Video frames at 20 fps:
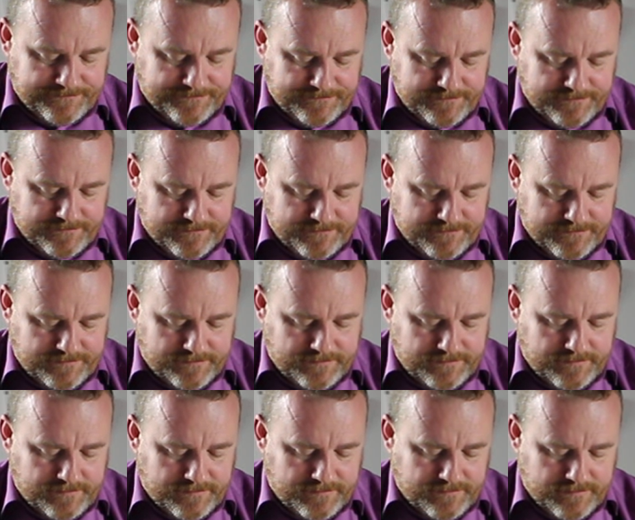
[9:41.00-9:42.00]

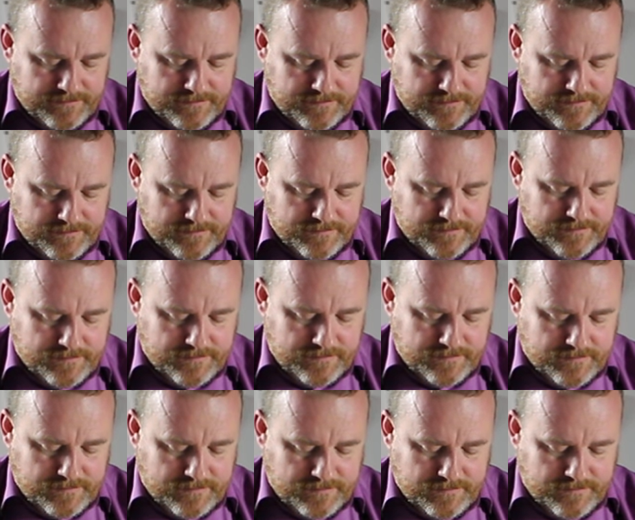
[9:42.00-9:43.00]

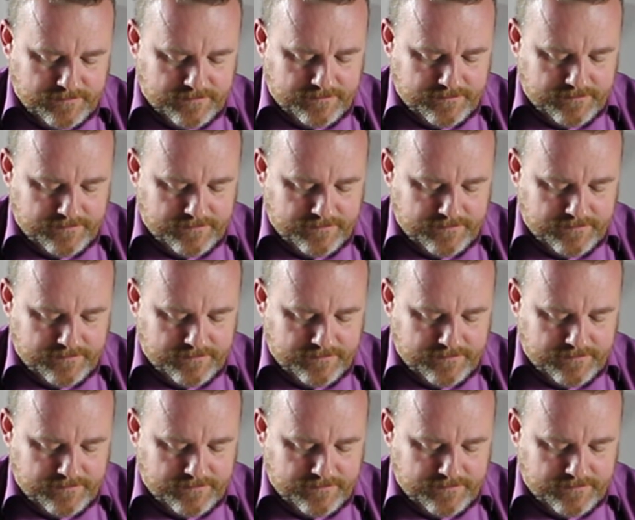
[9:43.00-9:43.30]
(no one is talking)